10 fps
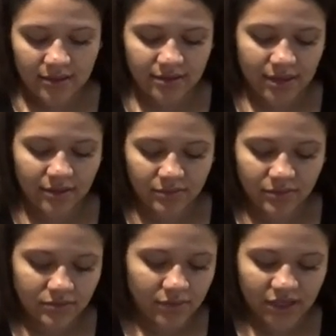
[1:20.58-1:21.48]
yeah,
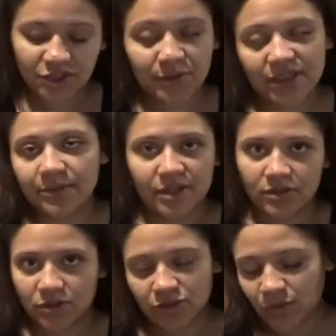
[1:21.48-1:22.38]
I just make them into
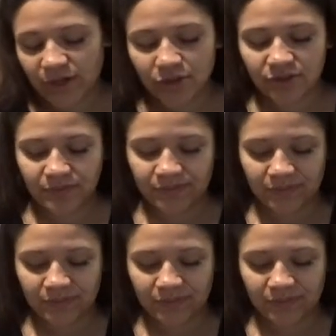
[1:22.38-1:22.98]
little squares.